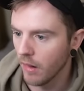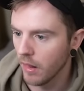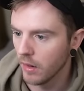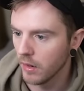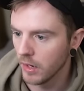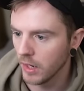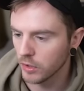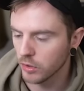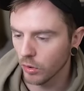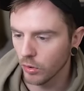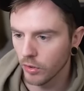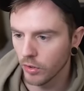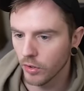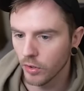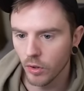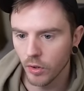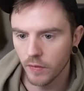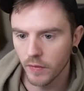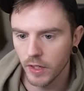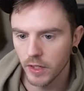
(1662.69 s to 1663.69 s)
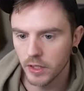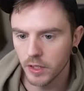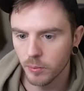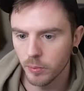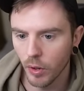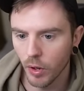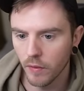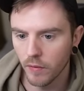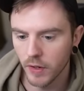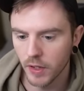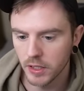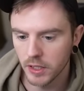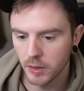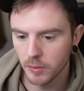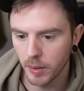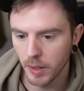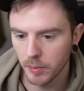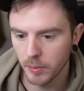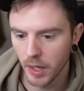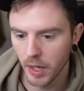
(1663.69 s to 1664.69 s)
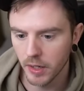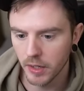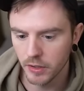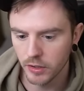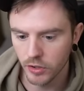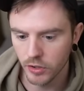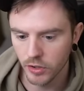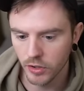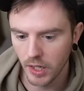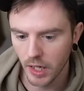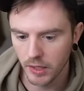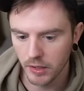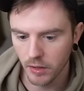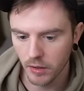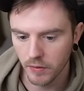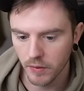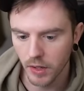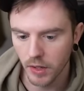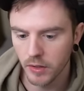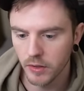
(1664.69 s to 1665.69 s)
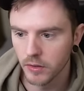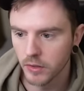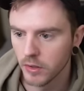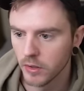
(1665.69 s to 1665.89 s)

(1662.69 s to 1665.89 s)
That's under the gun versus button versus big blind. He's just stacked off 9s.